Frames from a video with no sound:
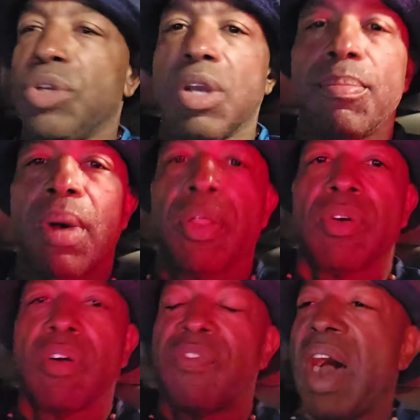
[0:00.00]
your
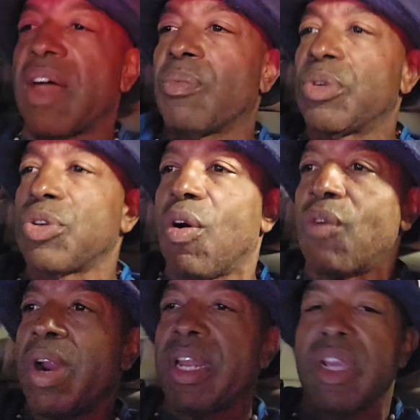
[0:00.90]
mother or father was
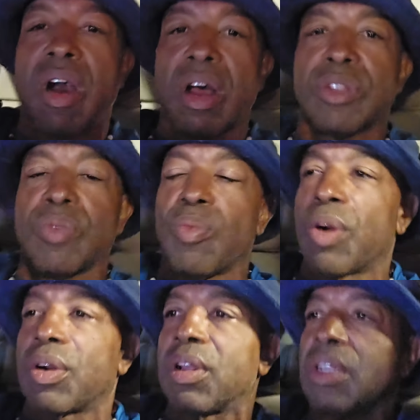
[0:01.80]
already gone to
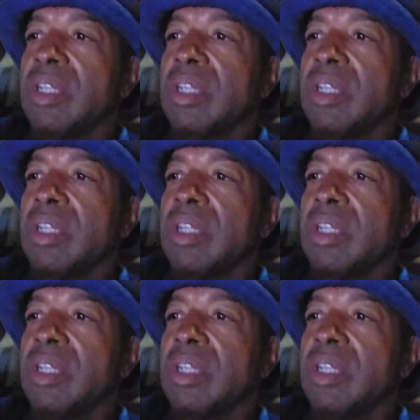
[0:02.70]
work.